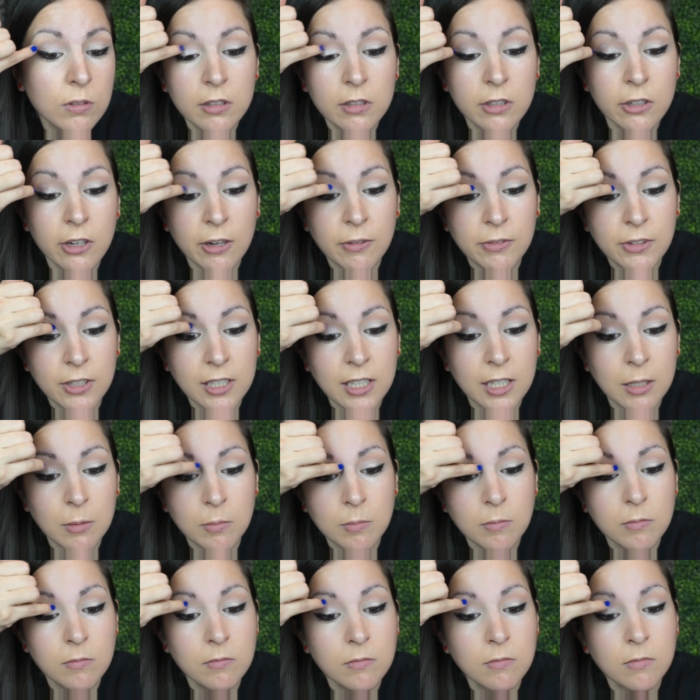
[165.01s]
I don't have to keep
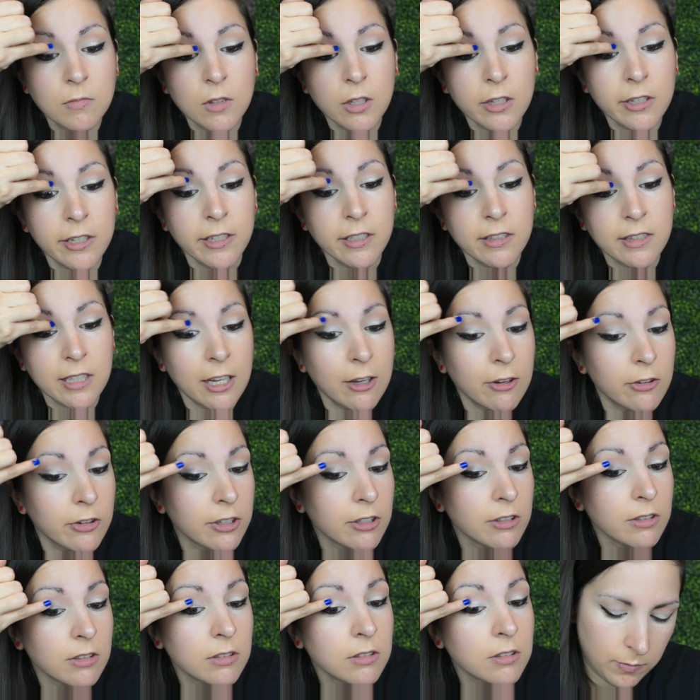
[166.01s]
looking down
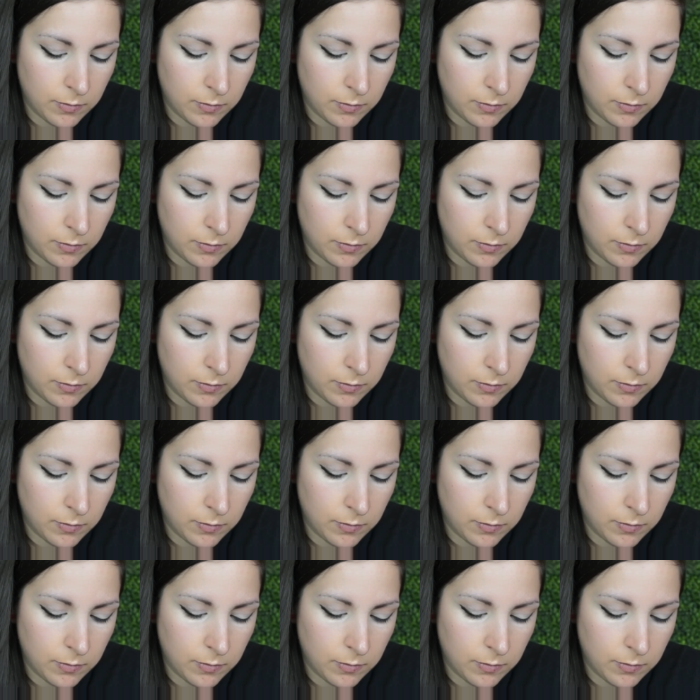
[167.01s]
to